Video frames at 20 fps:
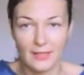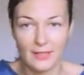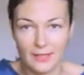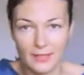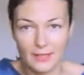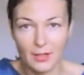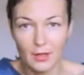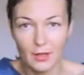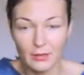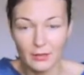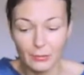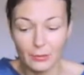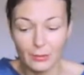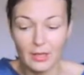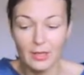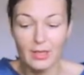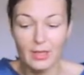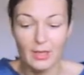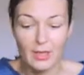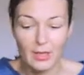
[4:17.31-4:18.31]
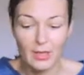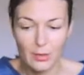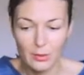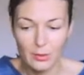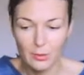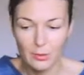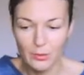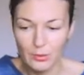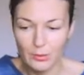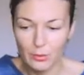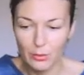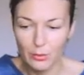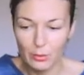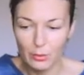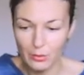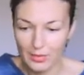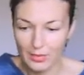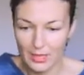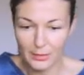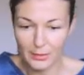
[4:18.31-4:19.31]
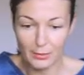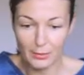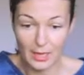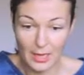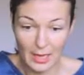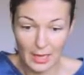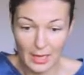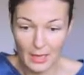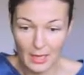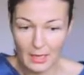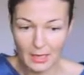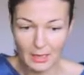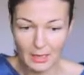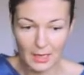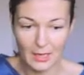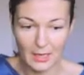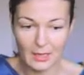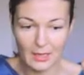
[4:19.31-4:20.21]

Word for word: the software looks cool. That's why I